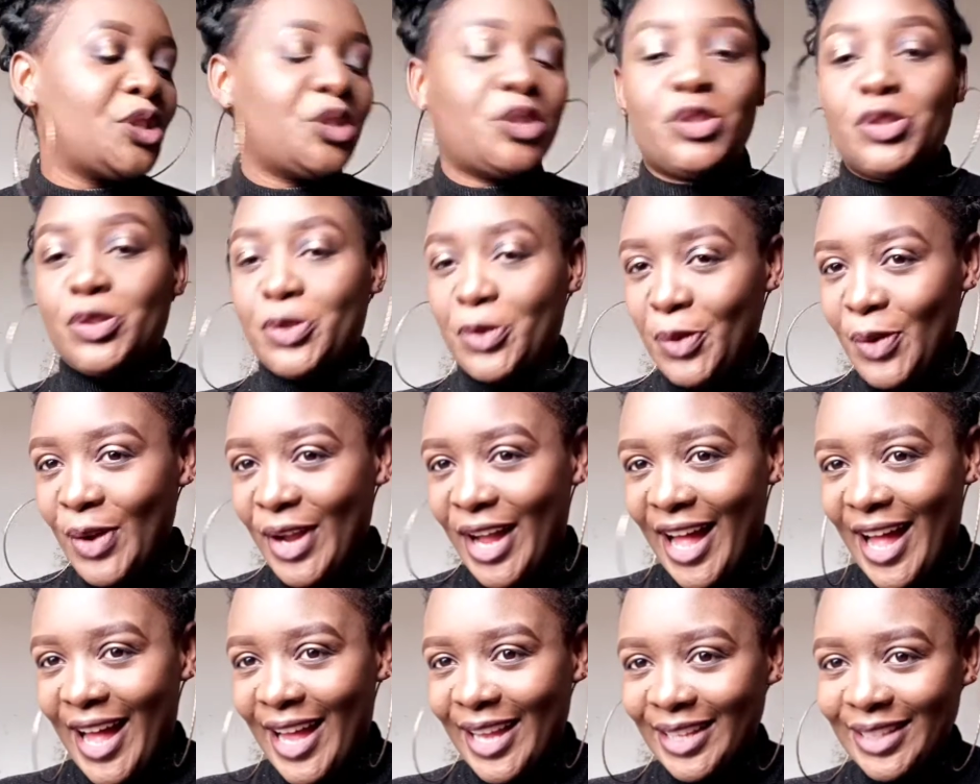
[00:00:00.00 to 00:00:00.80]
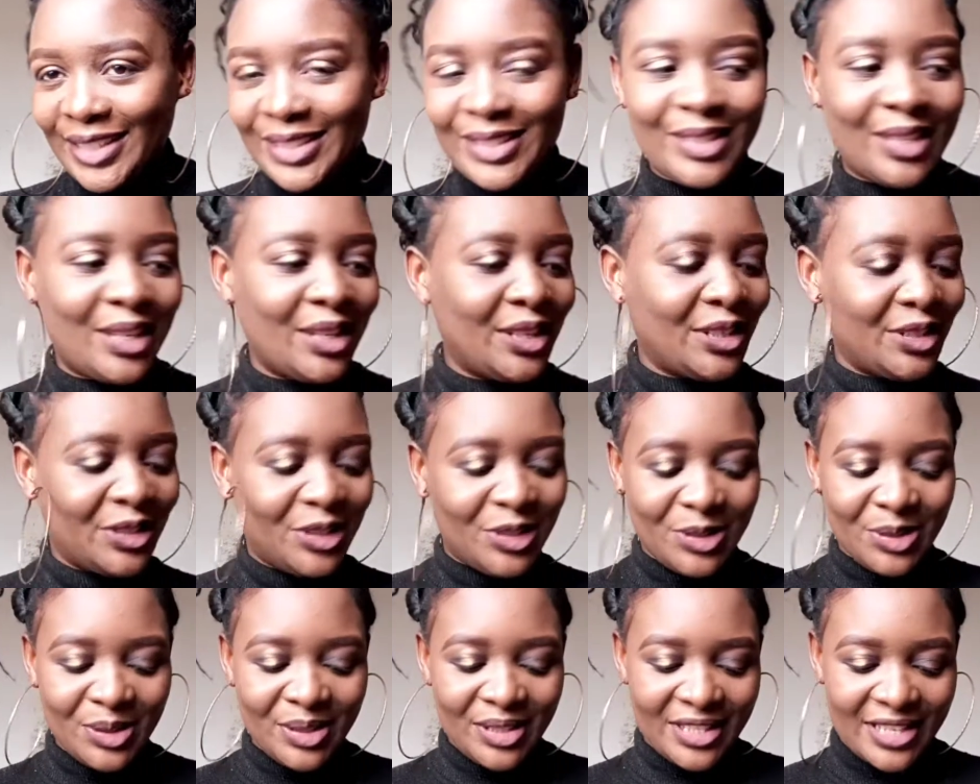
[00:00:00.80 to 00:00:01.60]
So guys,
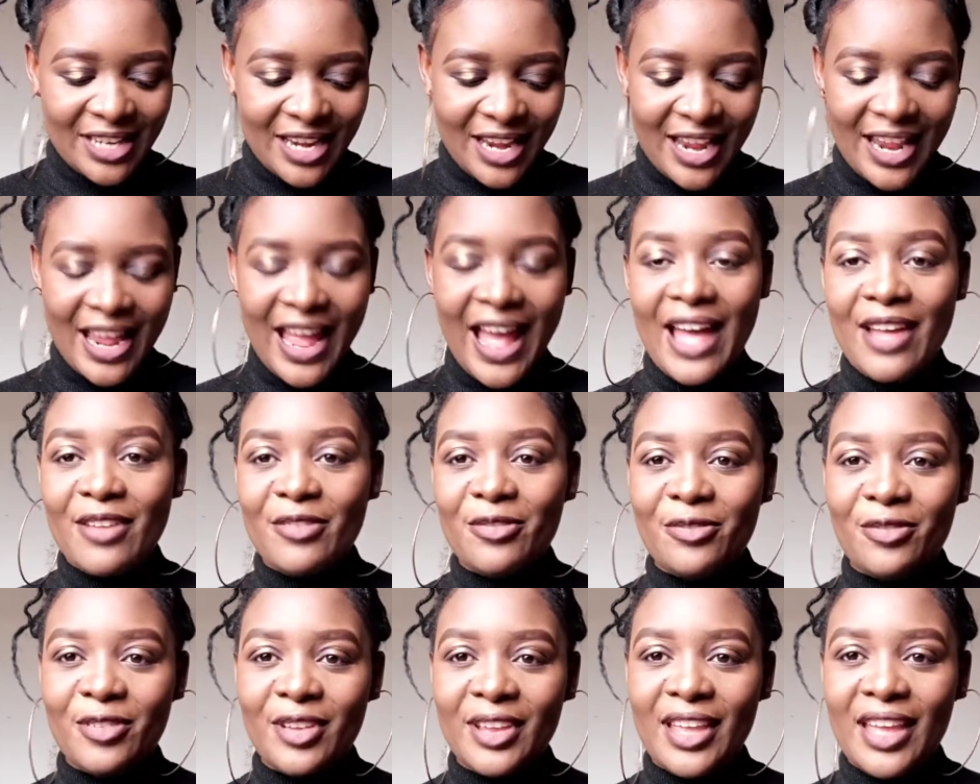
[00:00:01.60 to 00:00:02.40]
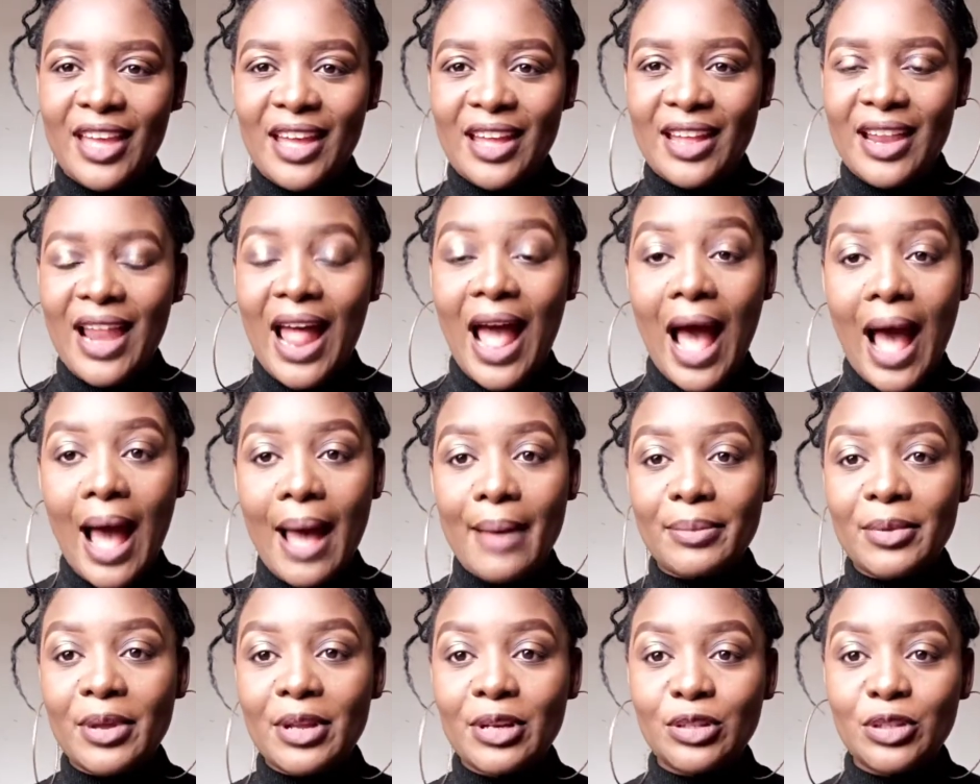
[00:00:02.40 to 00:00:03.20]
today I figured
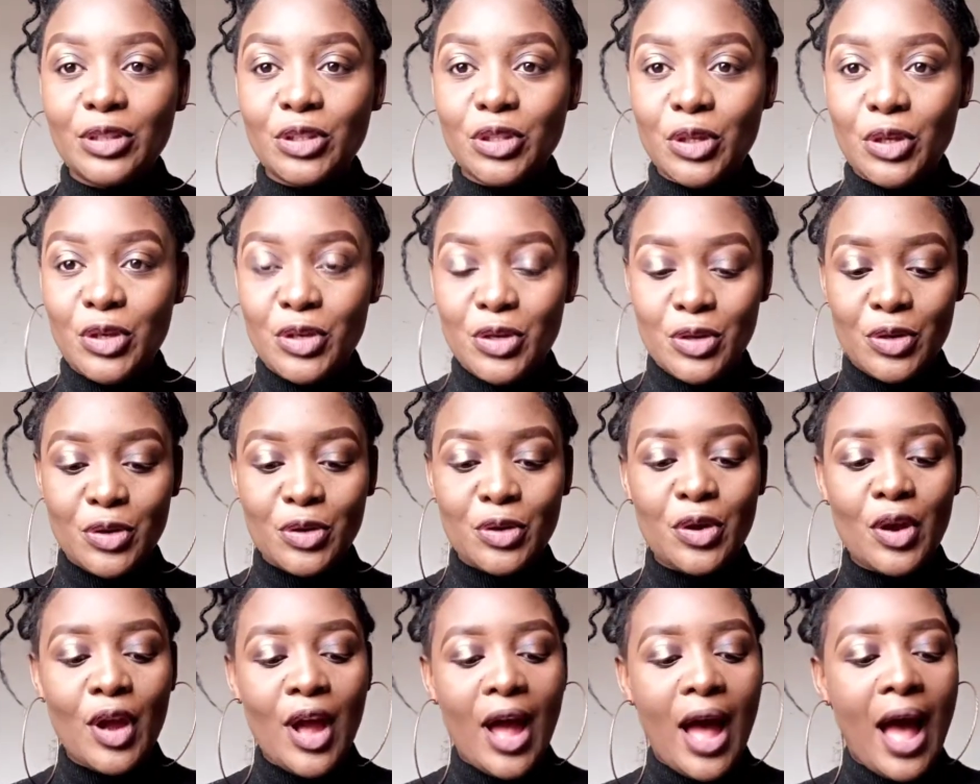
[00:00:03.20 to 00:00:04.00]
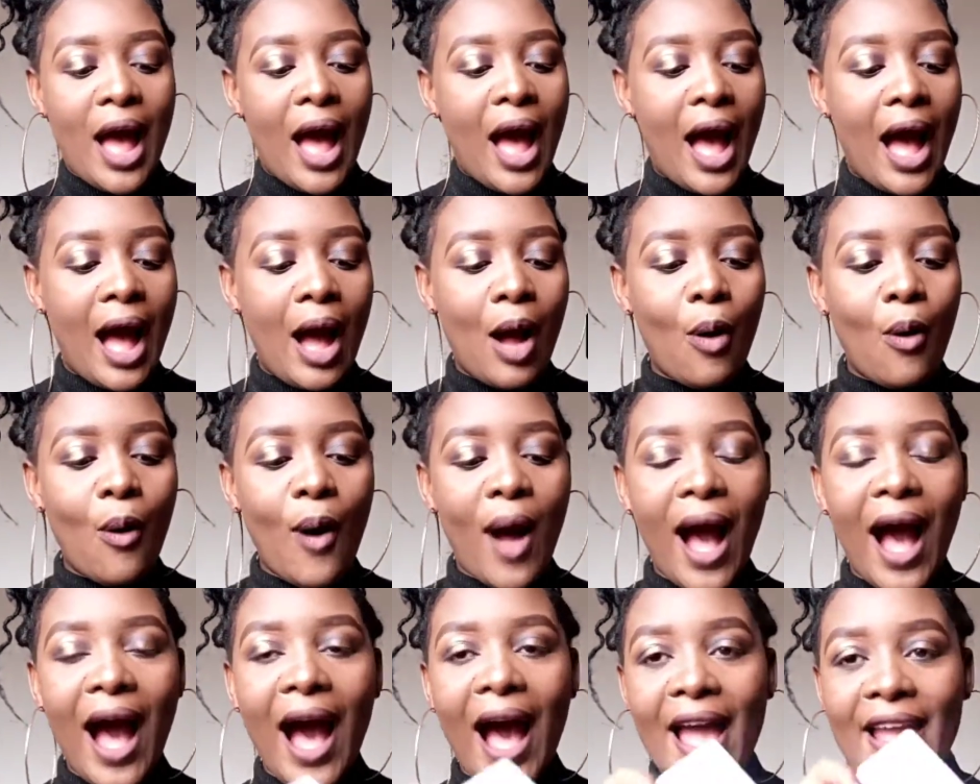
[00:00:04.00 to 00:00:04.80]
I'm gonna show you how
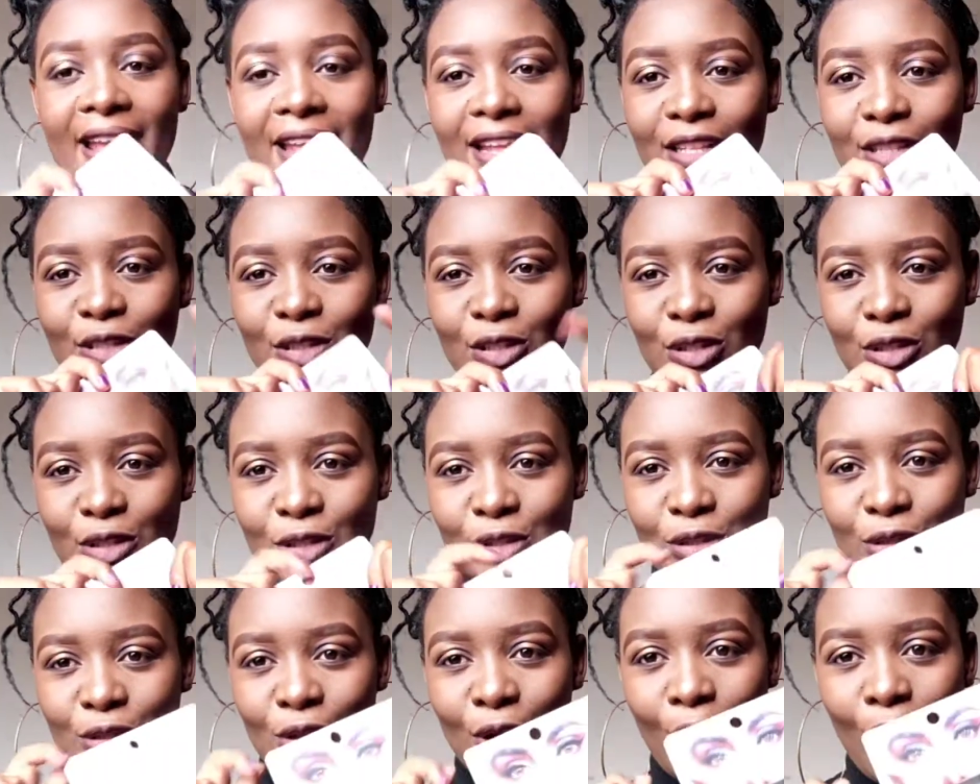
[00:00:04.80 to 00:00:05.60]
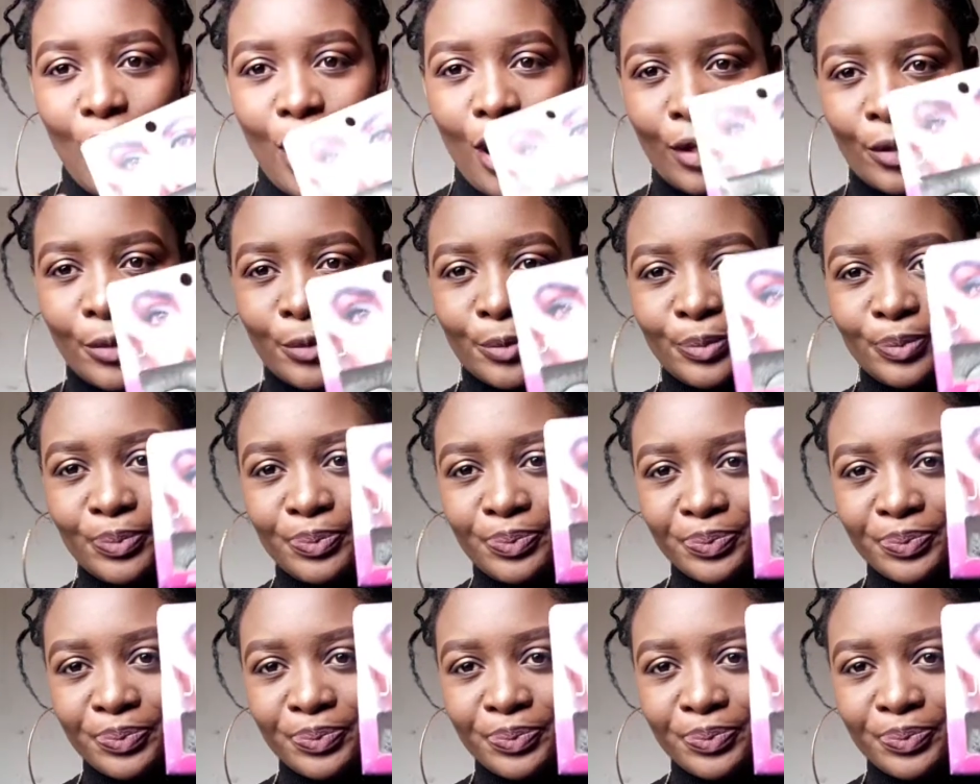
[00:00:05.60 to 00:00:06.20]
I install